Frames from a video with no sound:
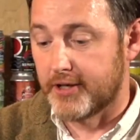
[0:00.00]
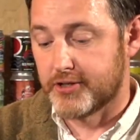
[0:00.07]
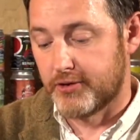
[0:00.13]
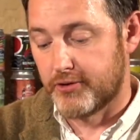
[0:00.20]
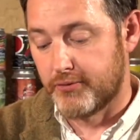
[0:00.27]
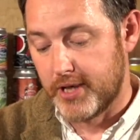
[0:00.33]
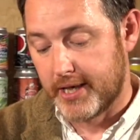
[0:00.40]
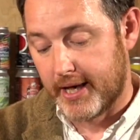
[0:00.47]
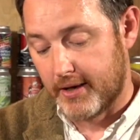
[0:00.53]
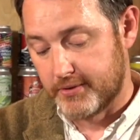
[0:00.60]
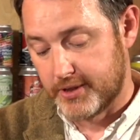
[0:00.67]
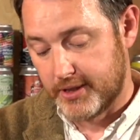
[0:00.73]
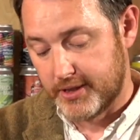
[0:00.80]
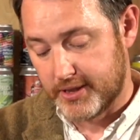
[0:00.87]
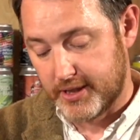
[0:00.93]
So Three
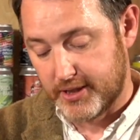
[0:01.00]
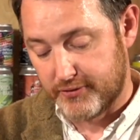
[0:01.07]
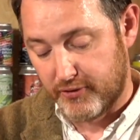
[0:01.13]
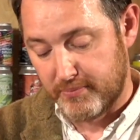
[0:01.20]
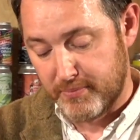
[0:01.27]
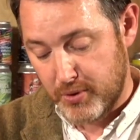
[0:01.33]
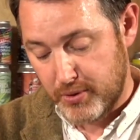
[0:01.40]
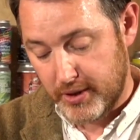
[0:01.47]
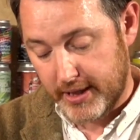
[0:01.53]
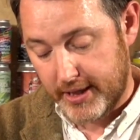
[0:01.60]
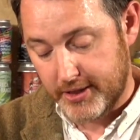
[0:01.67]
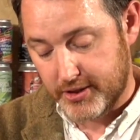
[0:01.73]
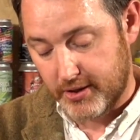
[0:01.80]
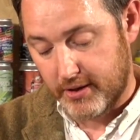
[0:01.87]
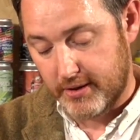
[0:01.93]
Counties is from
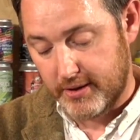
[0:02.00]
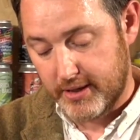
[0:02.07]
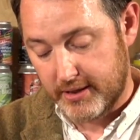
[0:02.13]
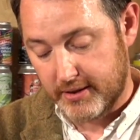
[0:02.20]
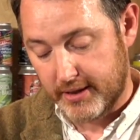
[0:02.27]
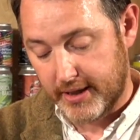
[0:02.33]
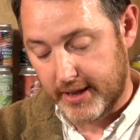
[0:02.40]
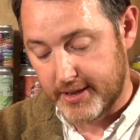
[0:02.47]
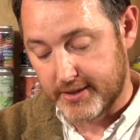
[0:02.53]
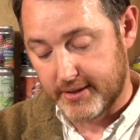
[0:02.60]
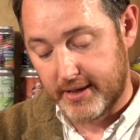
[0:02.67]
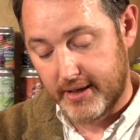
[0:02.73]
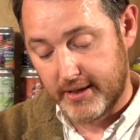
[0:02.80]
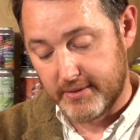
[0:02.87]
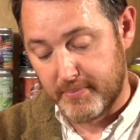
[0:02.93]
Moongazer, Nethergate
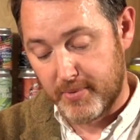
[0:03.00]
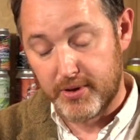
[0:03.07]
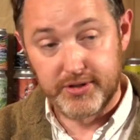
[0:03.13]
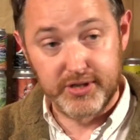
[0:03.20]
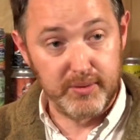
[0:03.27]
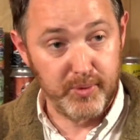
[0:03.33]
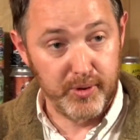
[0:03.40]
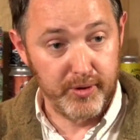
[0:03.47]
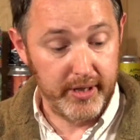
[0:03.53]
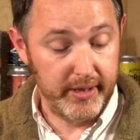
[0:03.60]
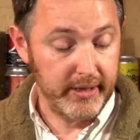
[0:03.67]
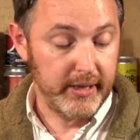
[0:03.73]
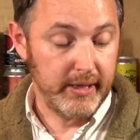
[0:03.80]
and Mersey Brewery.